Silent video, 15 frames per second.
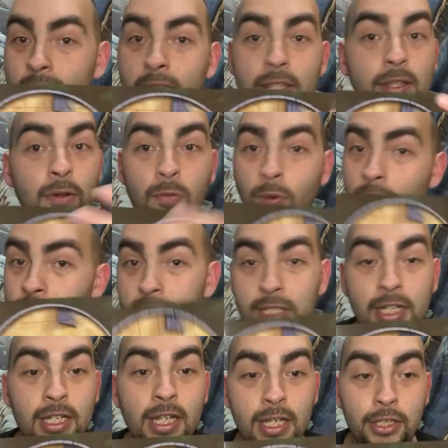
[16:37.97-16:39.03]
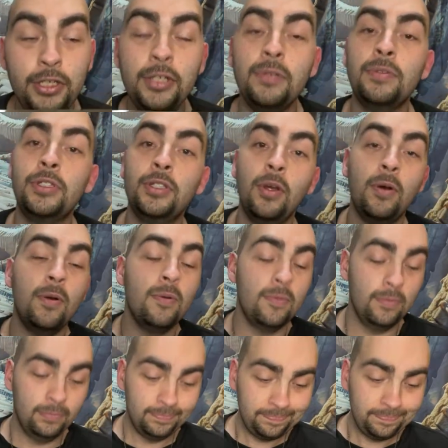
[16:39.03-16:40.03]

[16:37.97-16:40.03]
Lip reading: there wasn't an issue. So